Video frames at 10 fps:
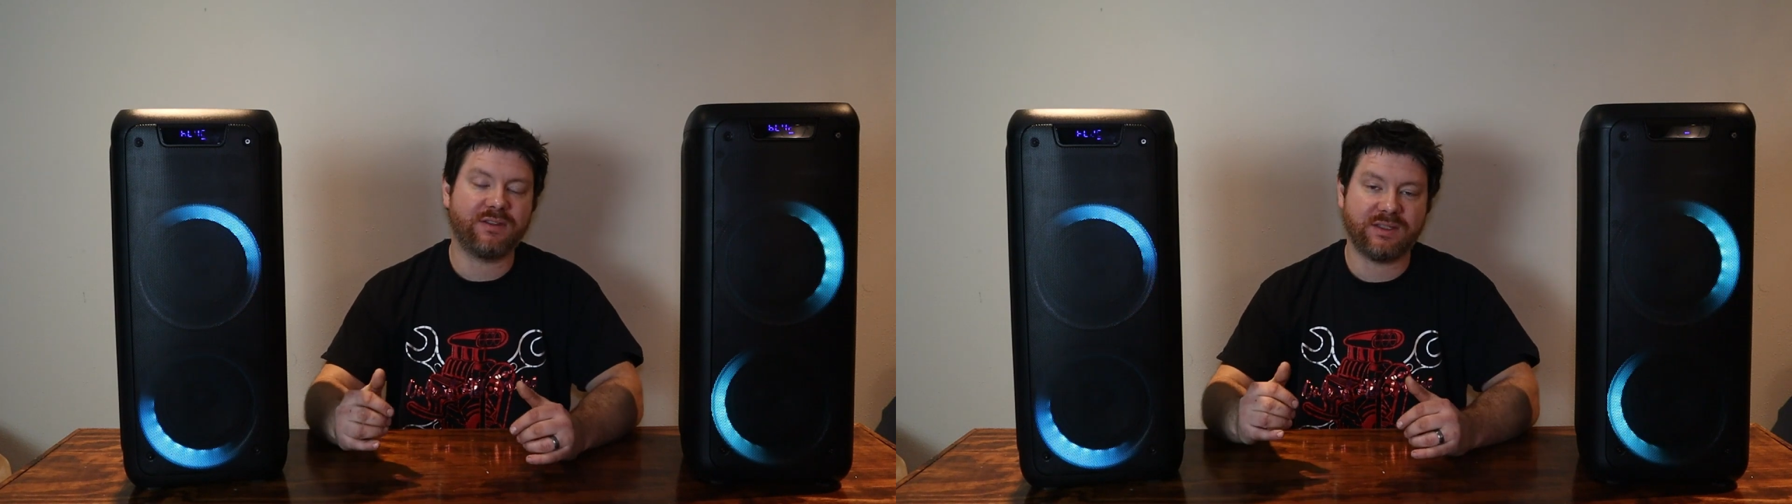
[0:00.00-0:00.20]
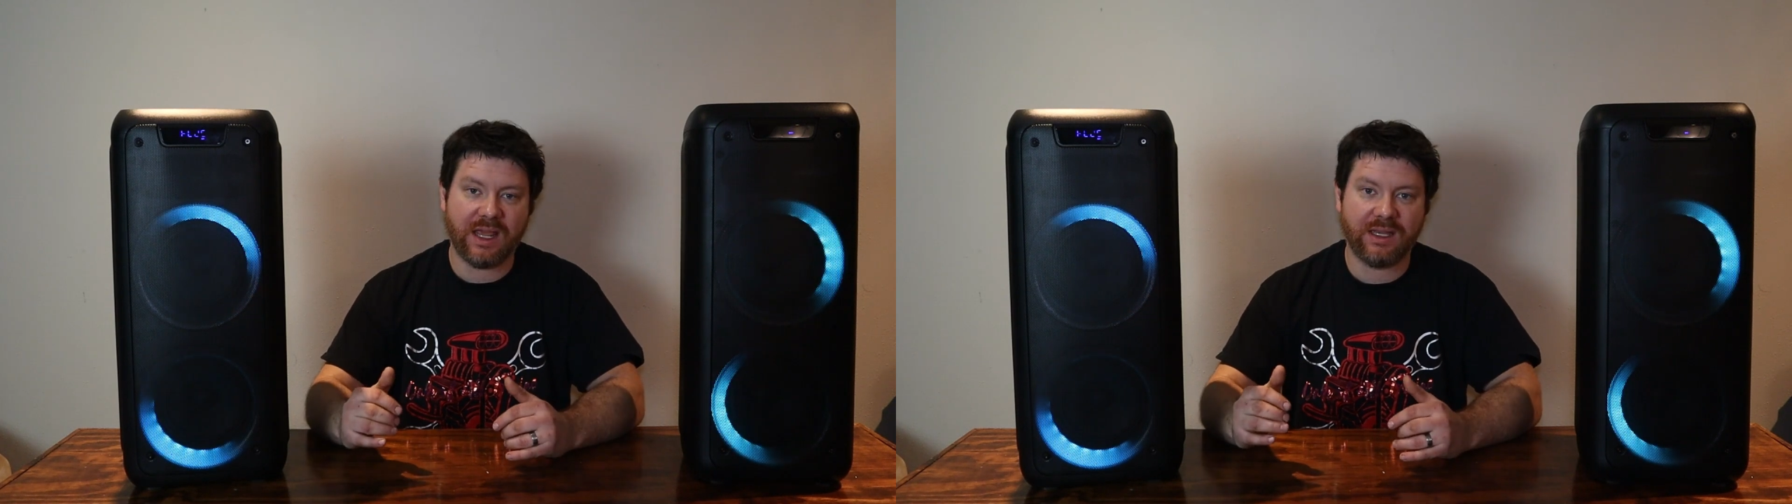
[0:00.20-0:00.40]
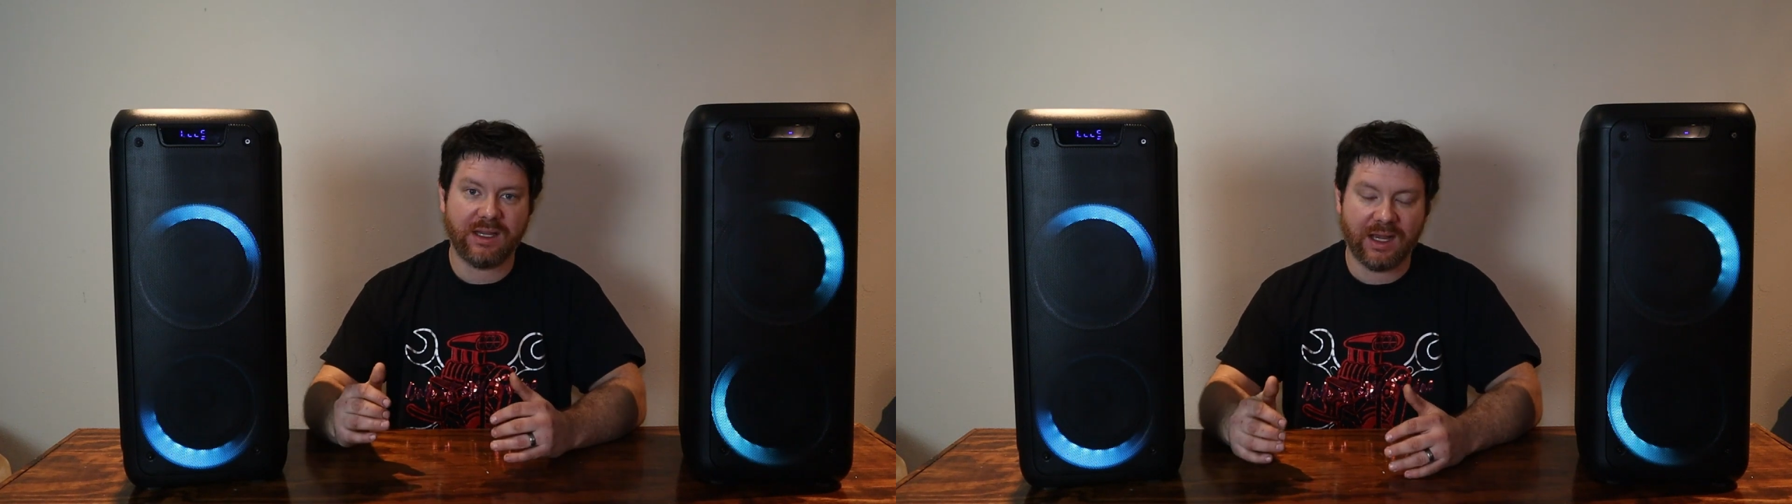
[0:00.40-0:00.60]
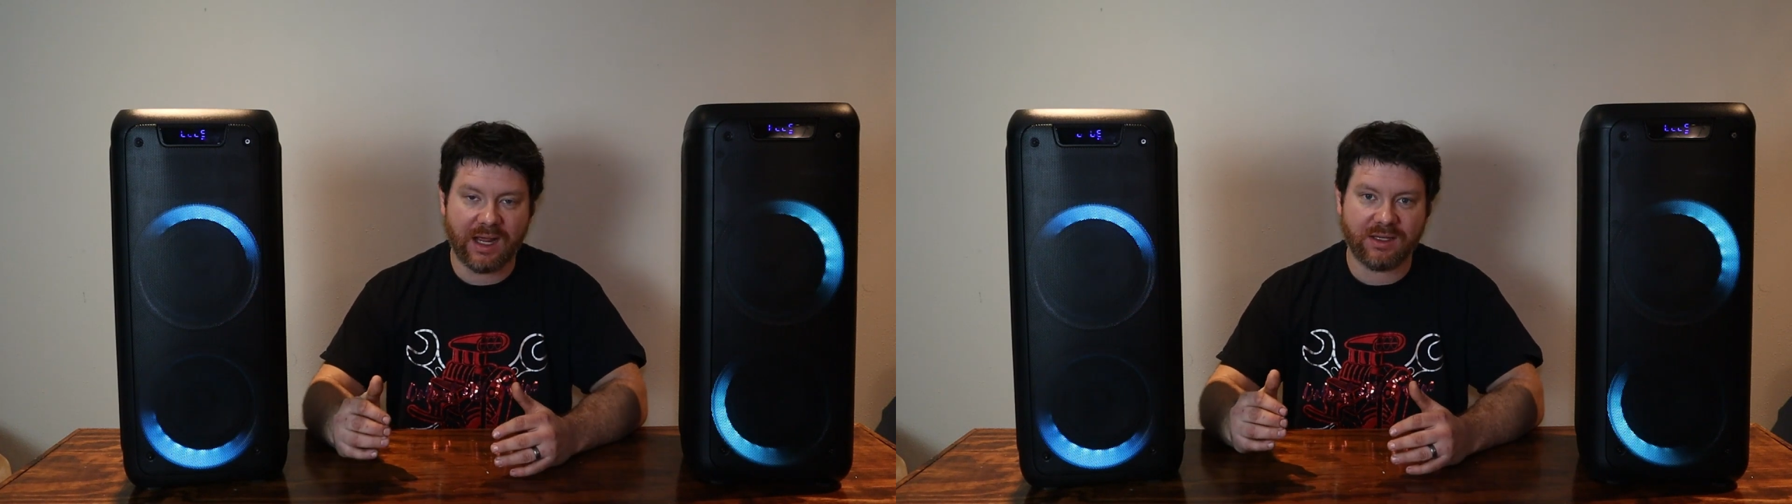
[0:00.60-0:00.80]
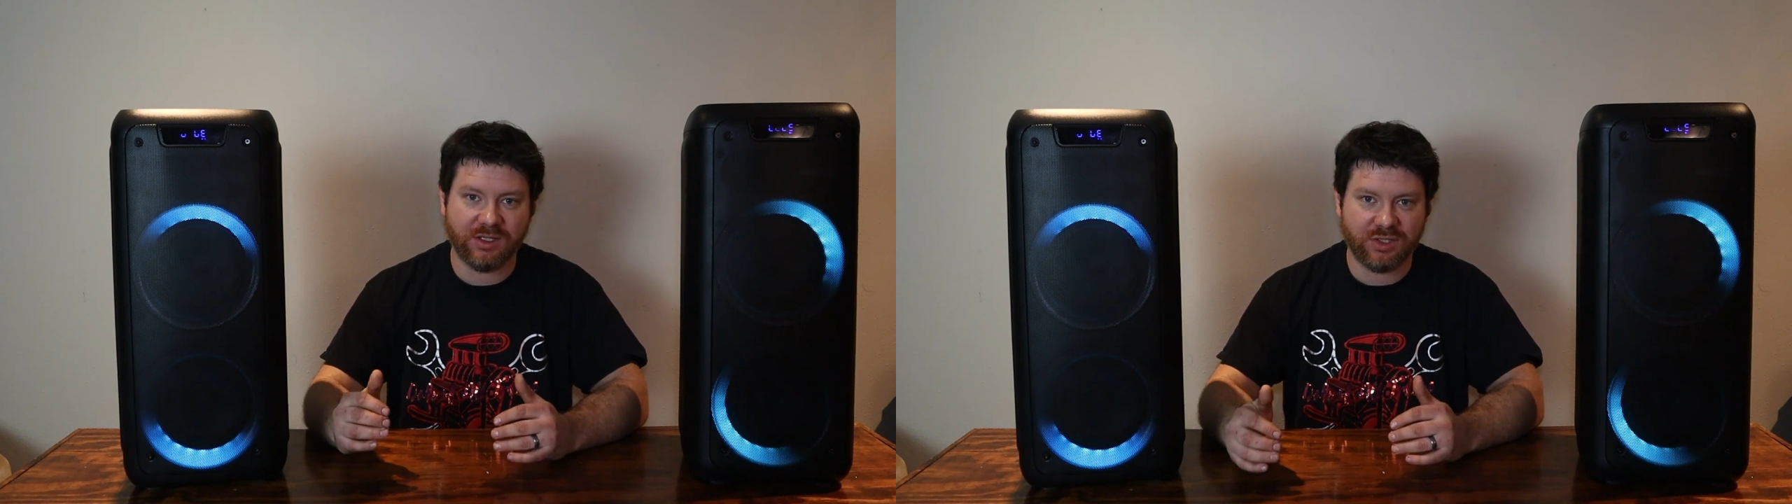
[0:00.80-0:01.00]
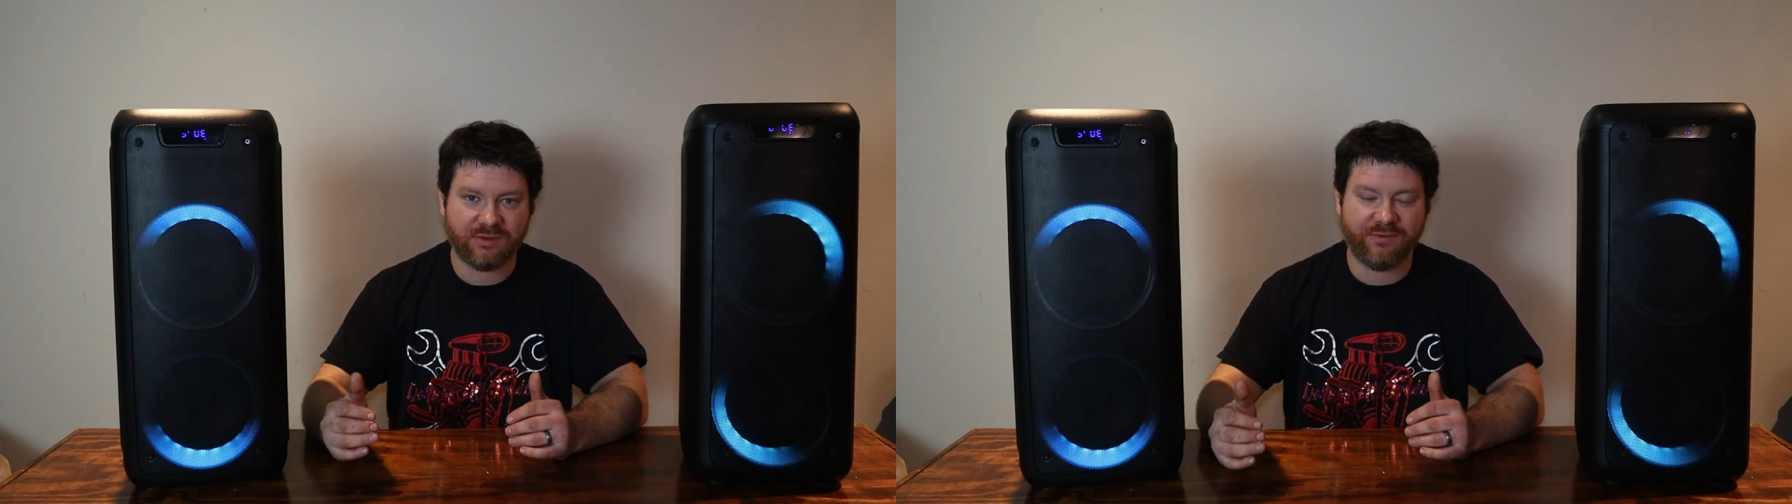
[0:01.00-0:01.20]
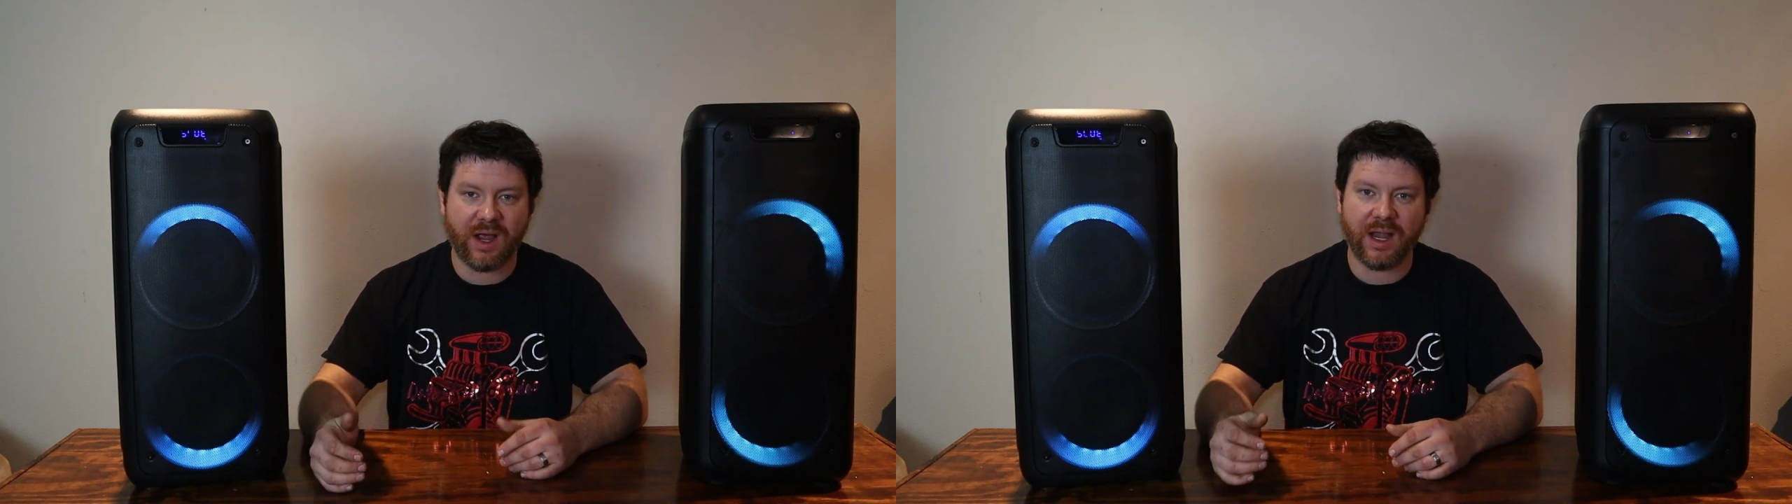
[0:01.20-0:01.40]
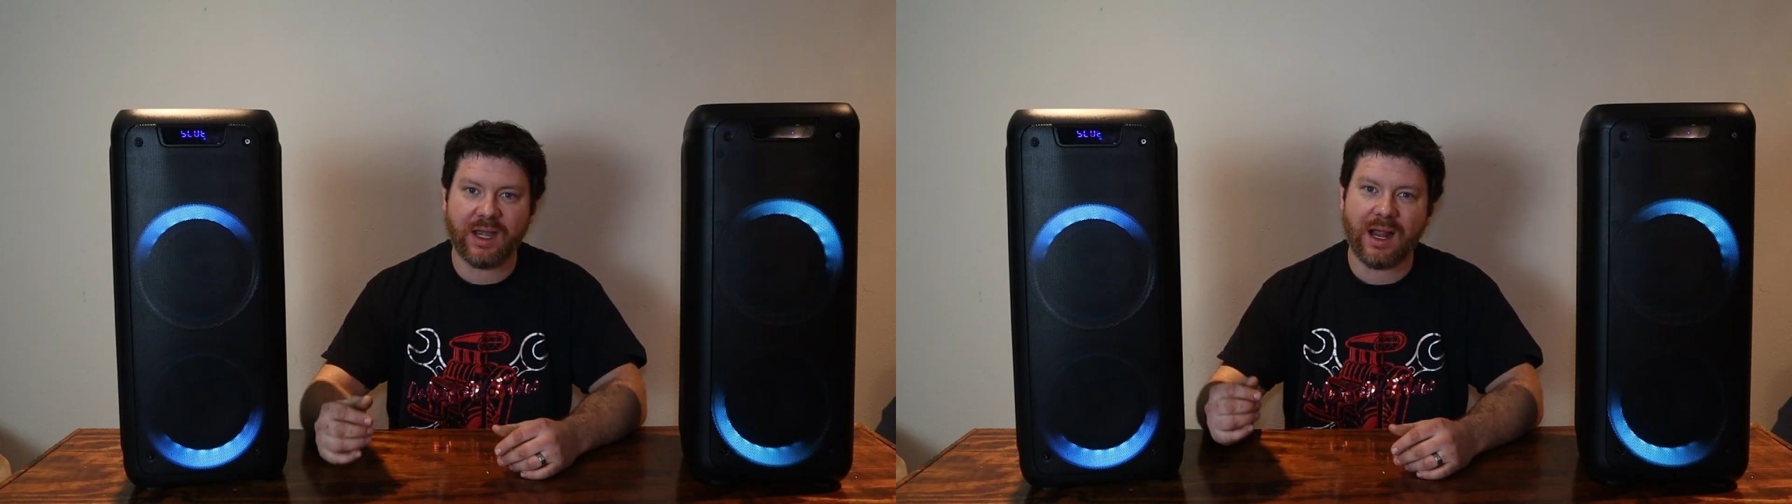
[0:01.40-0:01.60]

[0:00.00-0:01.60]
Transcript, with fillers: stayed connected just fine.